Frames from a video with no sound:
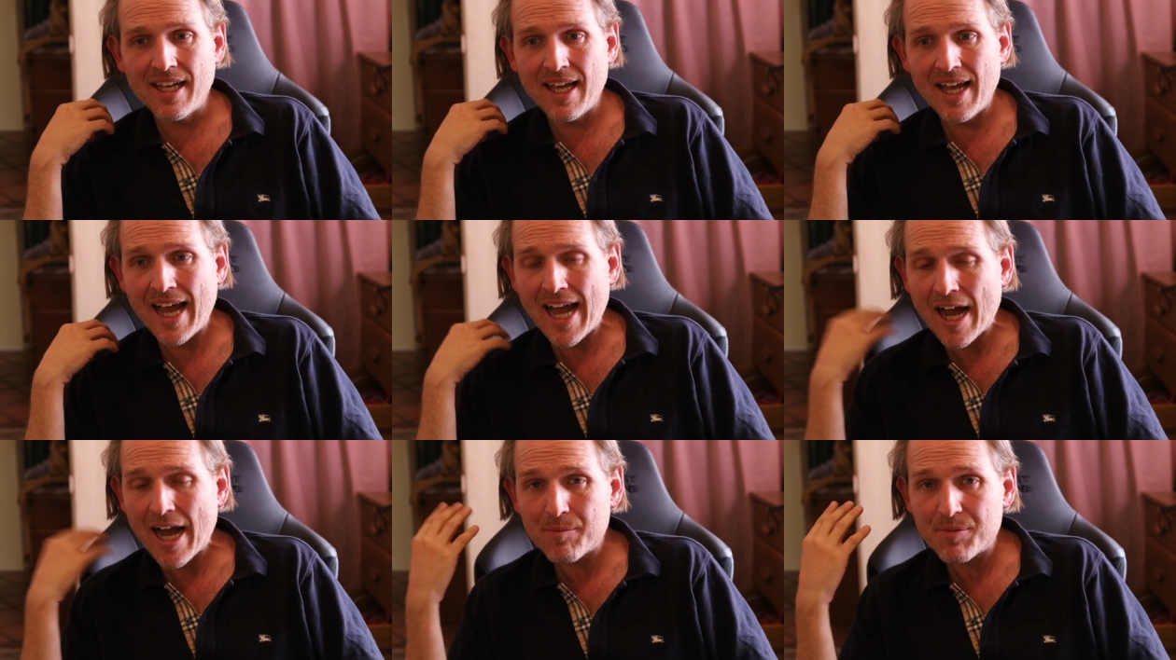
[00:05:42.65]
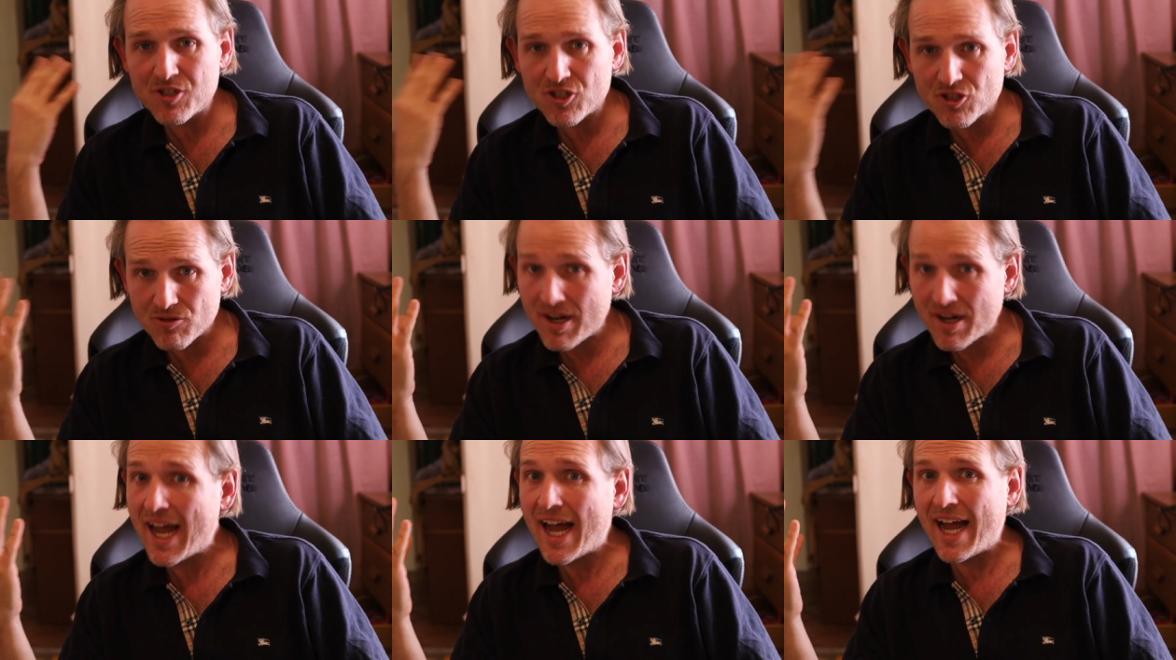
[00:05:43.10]

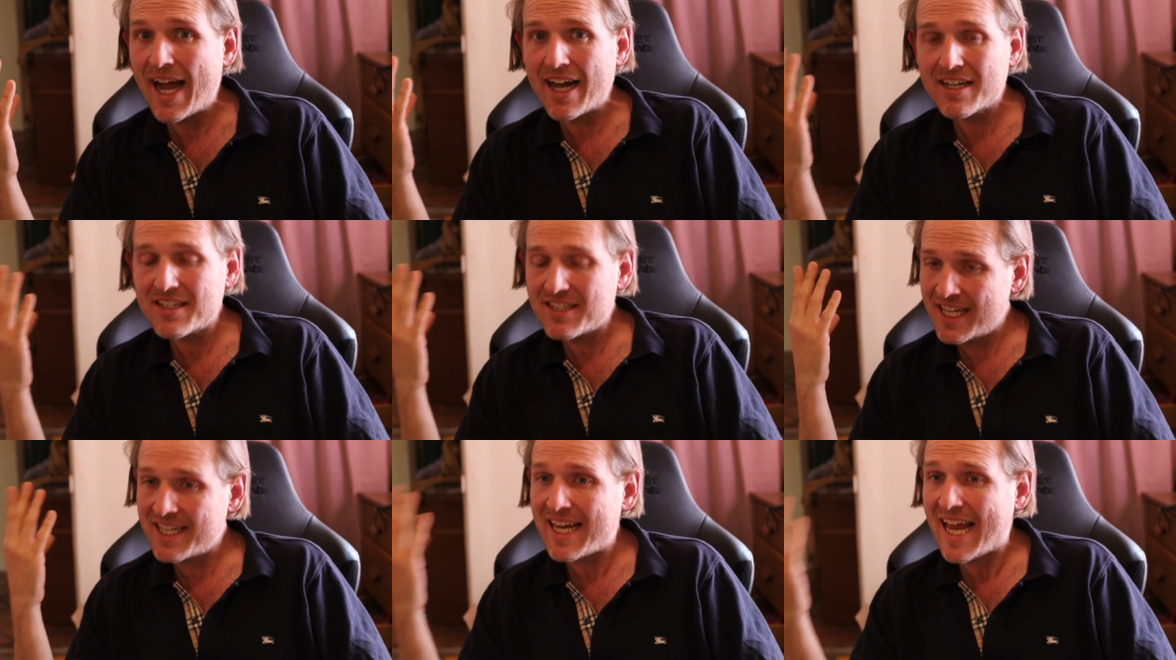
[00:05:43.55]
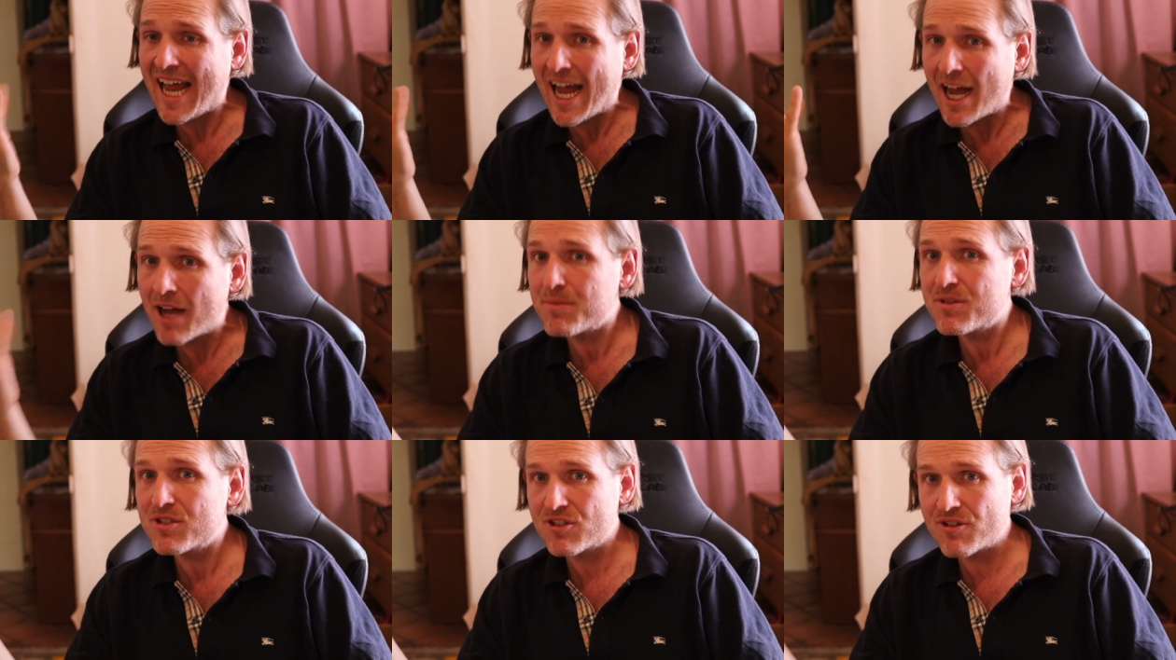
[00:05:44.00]
abstract an
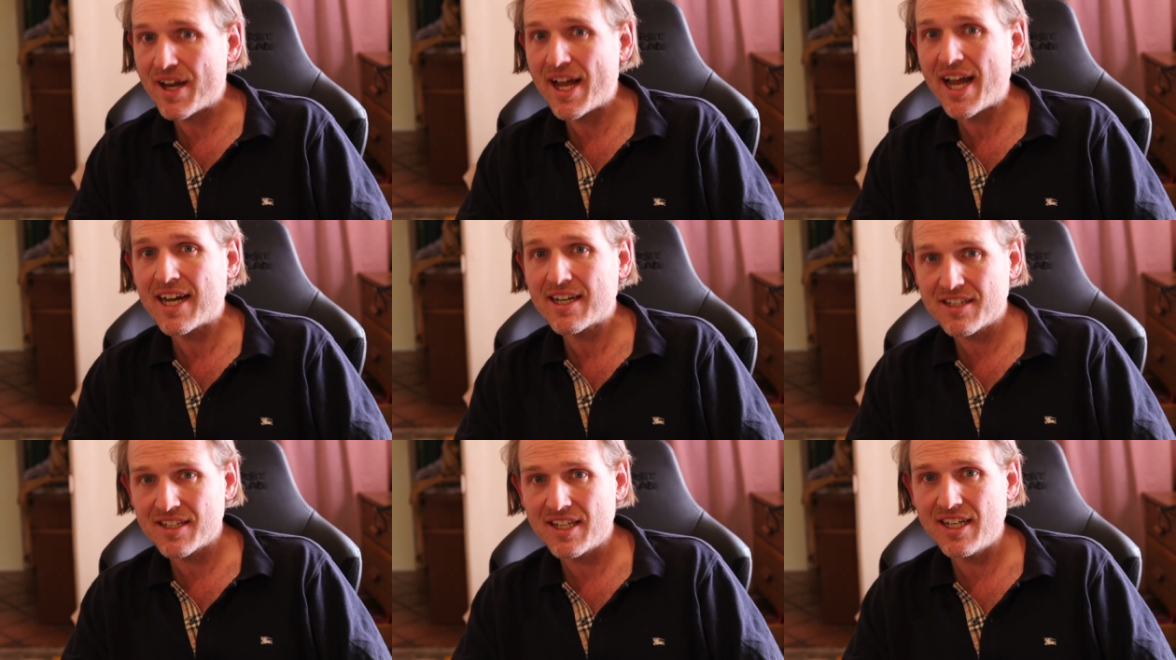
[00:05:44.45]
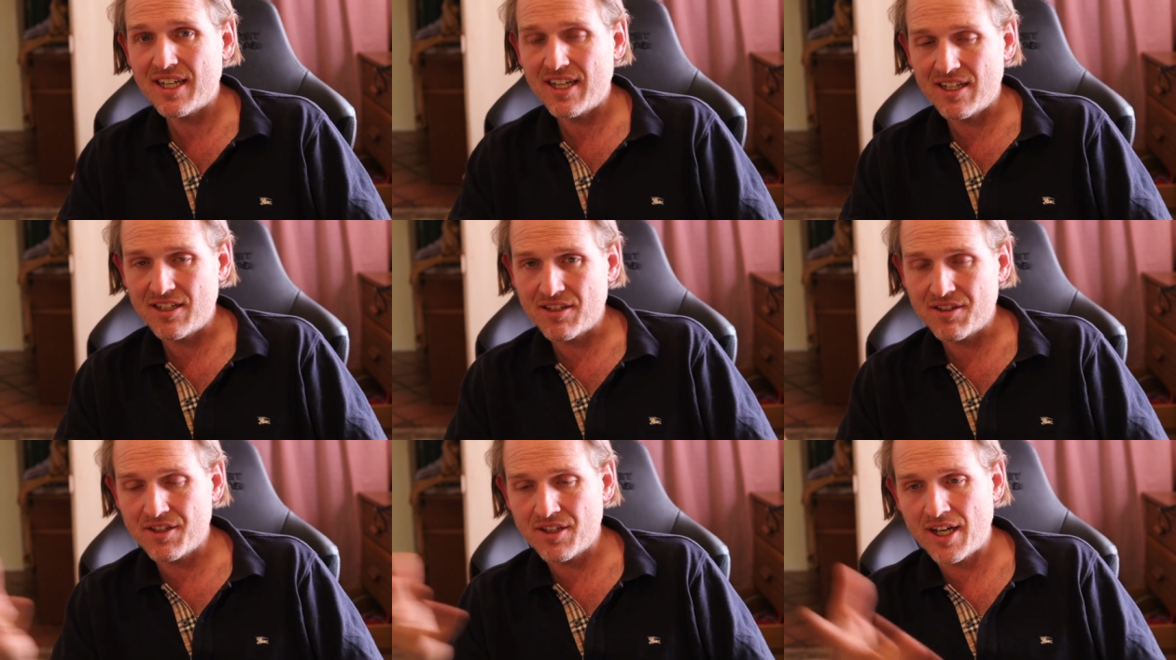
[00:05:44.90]
abstract key
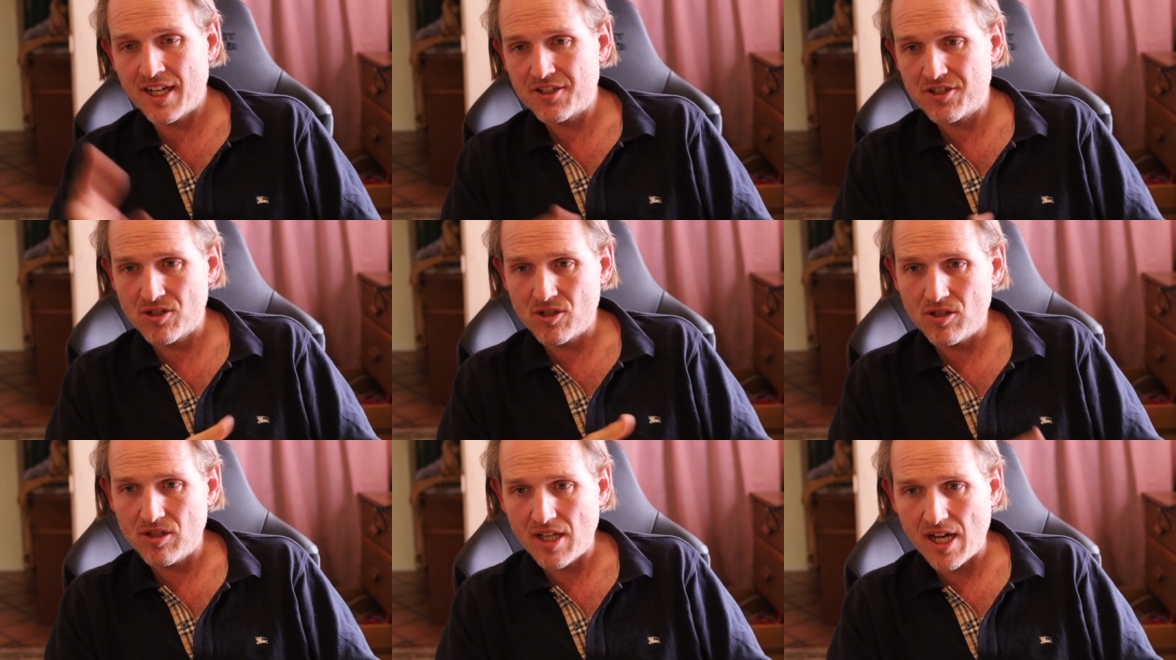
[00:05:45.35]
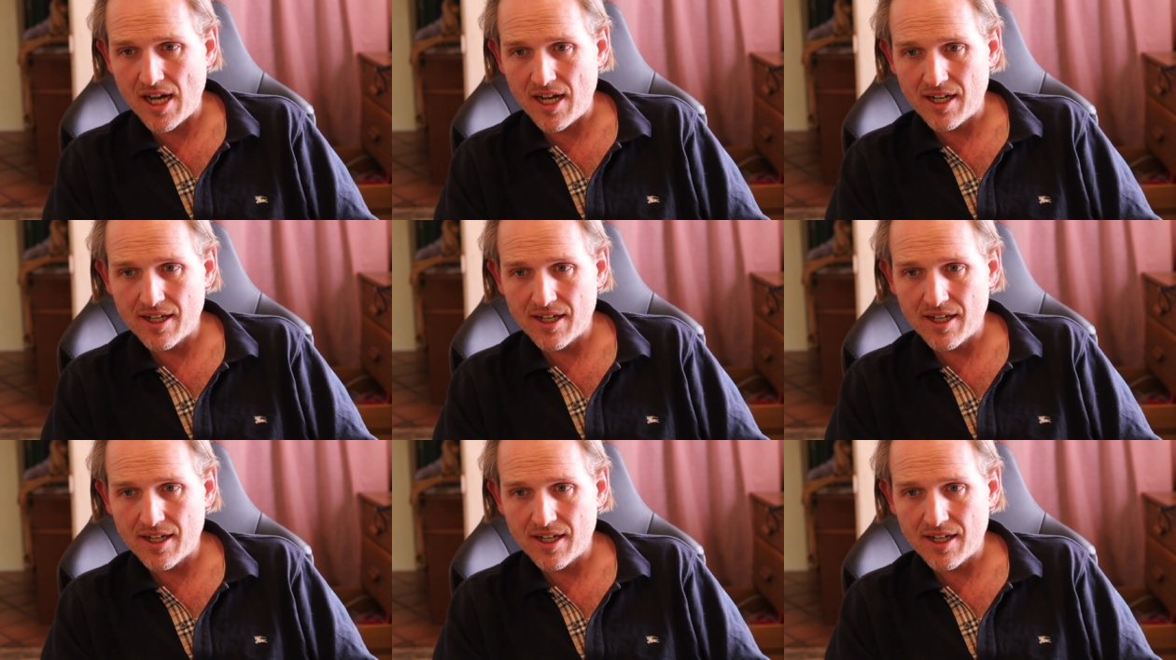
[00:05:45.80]
to the logical lock